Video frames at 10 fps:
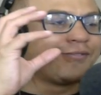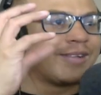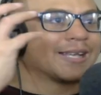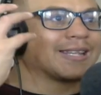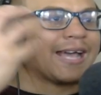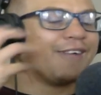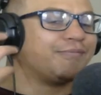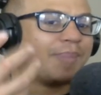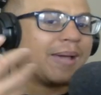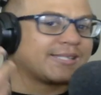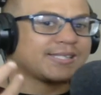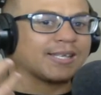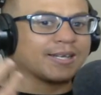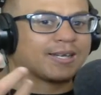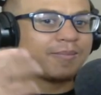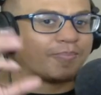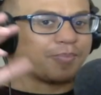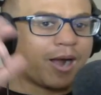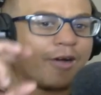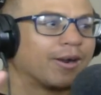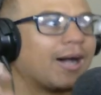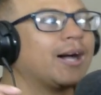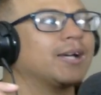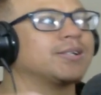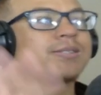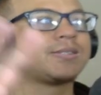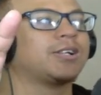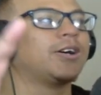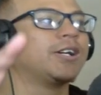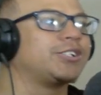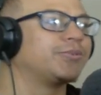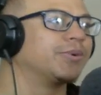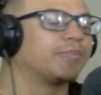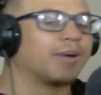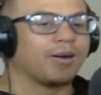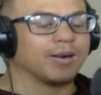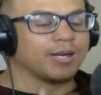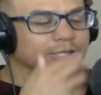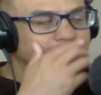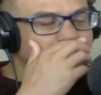like, they have basic brown eyes, no issue with brown eyes,